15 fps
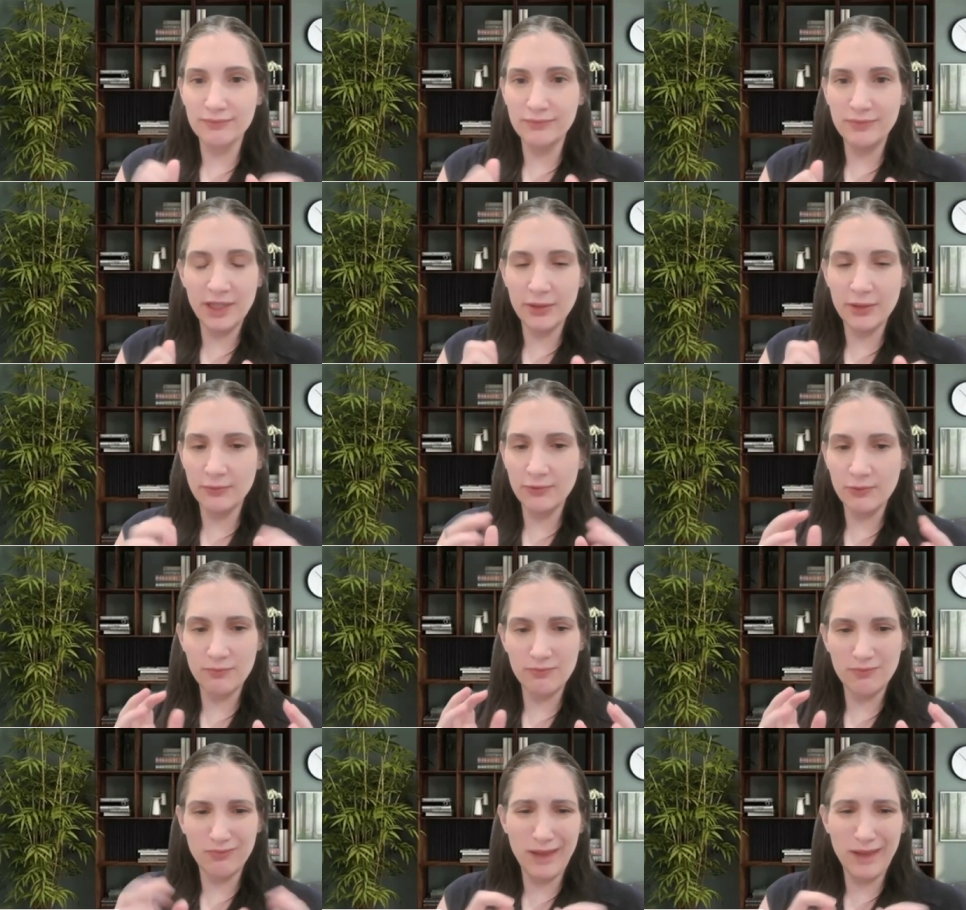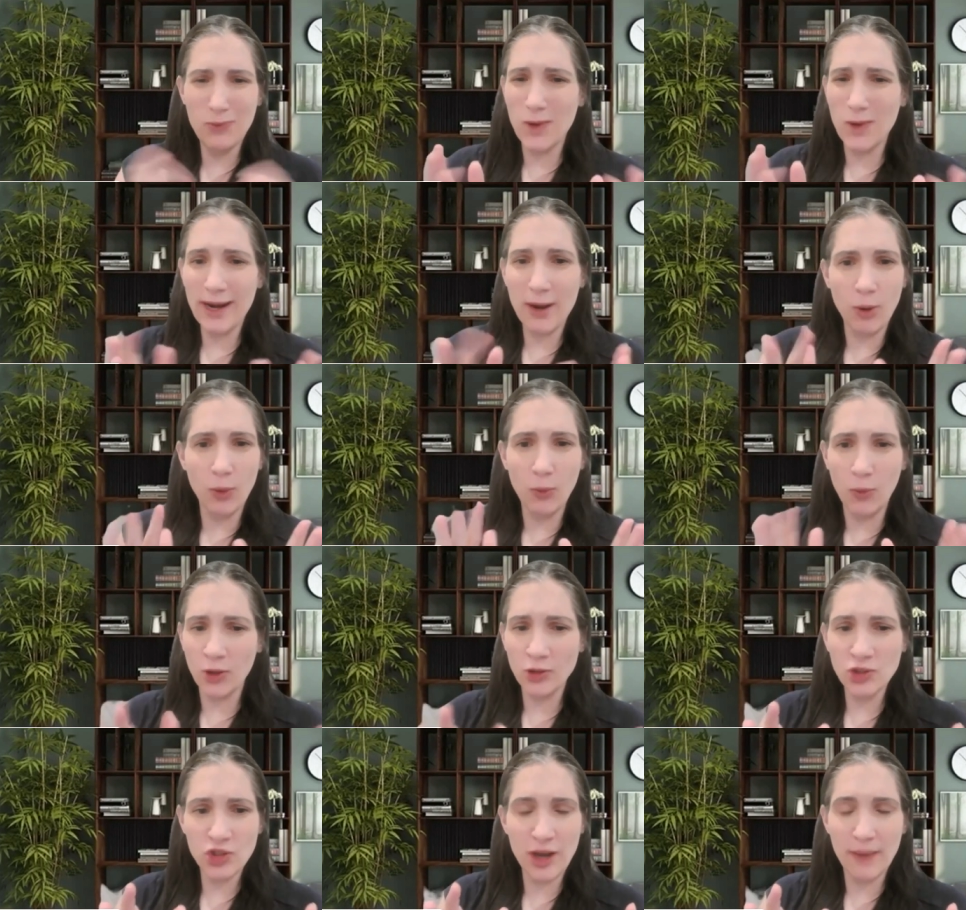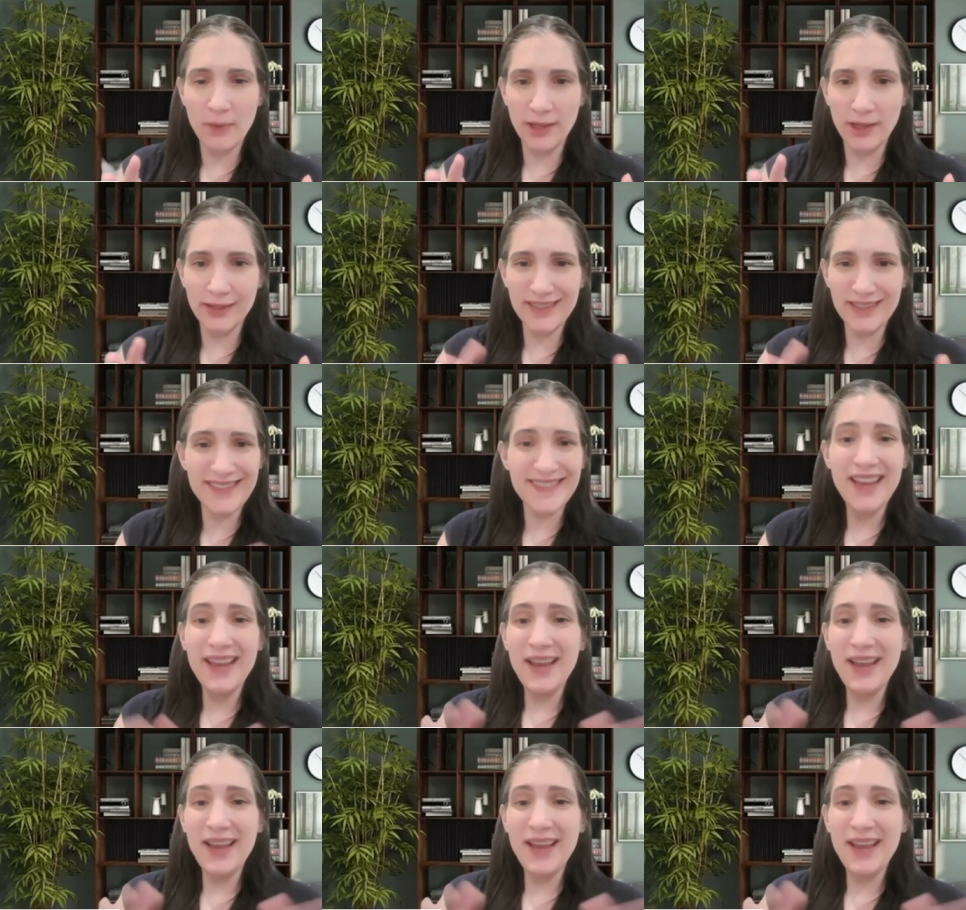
like 1-hour workshop on this.